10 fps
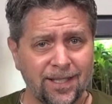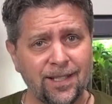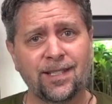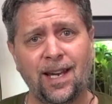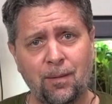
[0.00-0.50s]
is
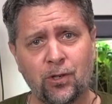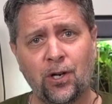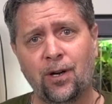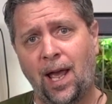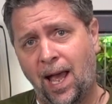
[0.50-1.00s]
the same
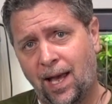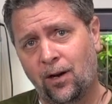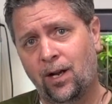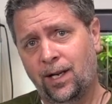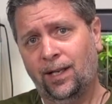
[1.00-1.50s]
shirt I had
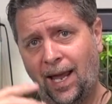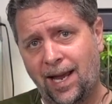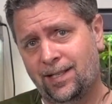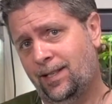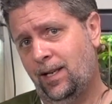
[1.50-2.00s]
on in
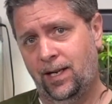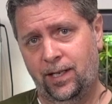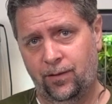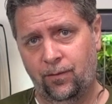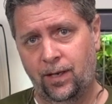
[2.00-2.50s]
last
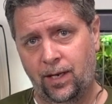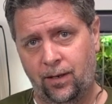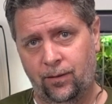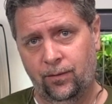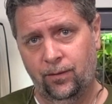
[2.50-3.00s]
Sunday's video.